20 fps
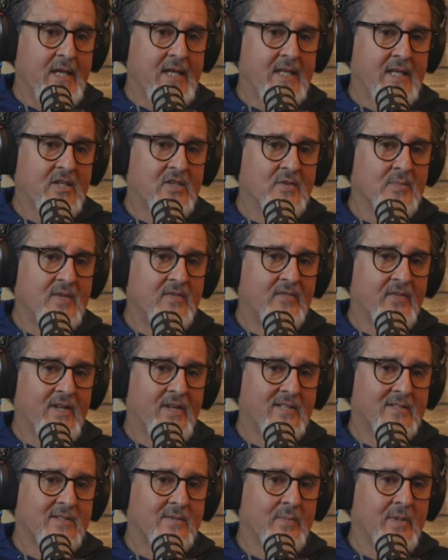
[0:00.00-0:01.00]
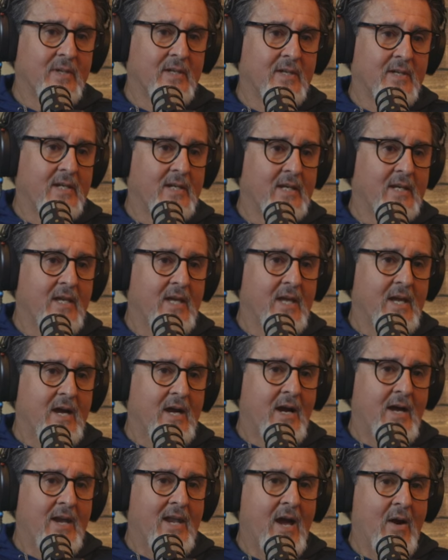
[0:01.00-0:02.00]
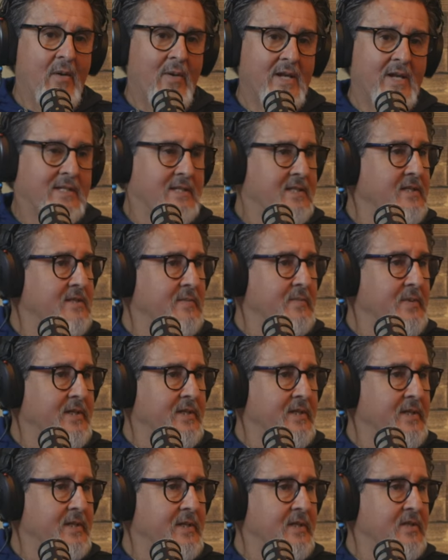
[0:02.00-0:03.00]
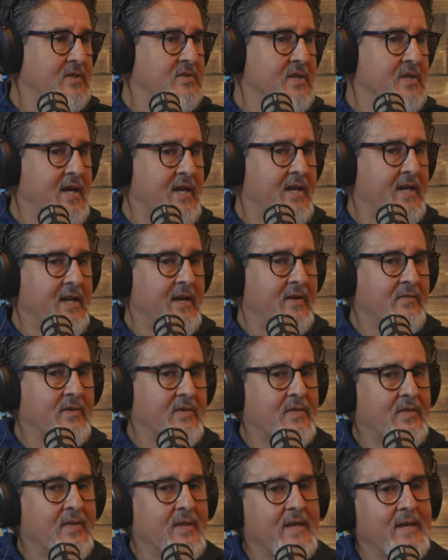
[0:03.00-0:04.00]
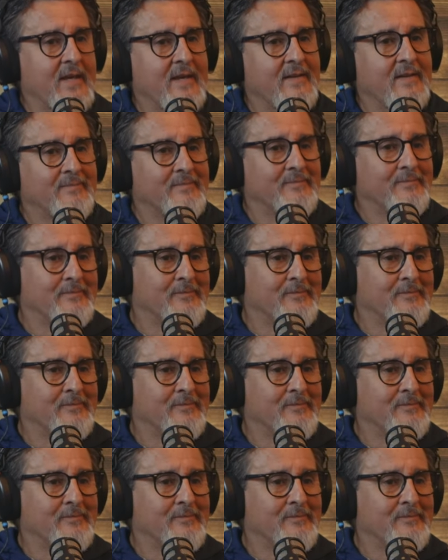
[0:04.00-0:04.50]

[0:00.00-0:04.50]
it gives me flexibility on how I discipline because not everything